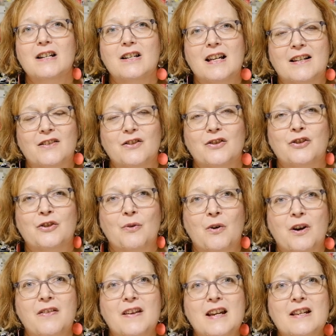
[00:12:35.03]
It's
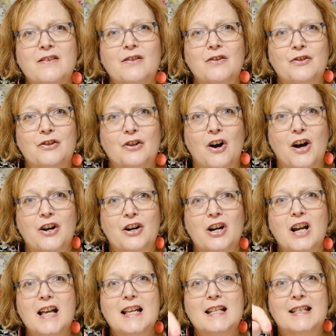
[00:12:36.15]
Dorothy's
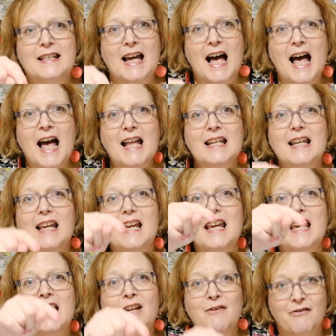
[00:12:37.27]
daughter dot
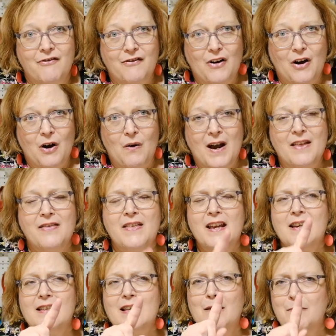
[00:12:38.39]
info. I think
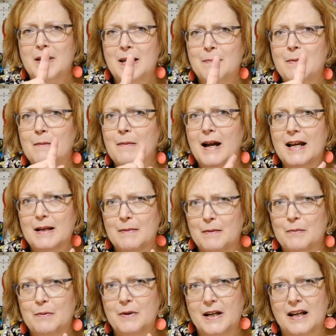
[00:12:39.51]
some people might have been
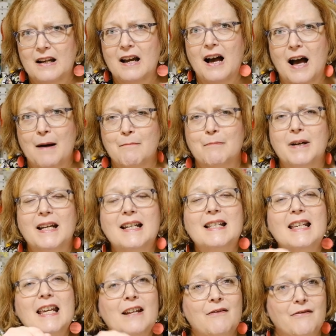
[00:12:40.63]
putting com, but it's
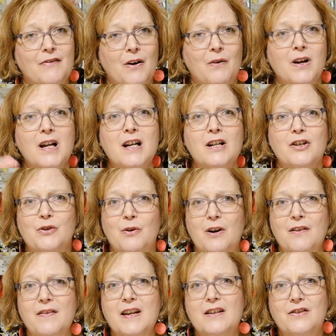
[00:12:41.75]
info.
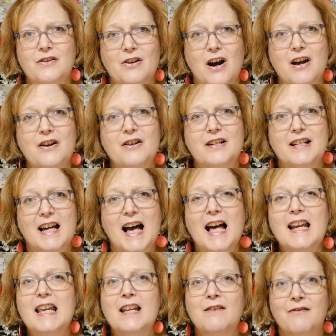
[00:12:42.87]
Dorothy's daughter dot
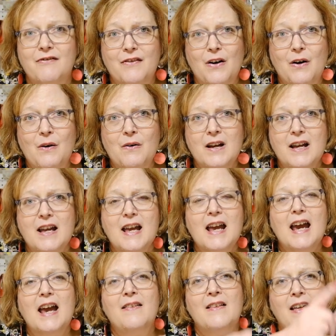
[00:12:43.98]
info,
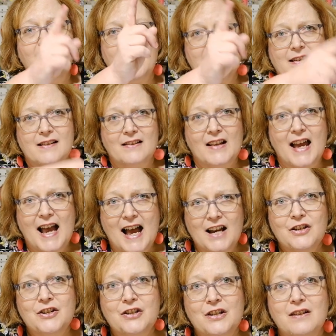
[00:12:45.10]
and then the
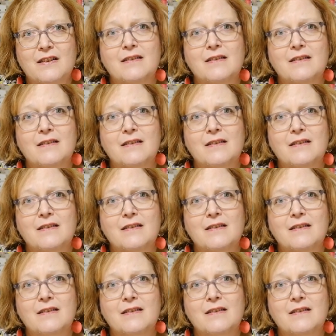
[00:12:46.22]
slash,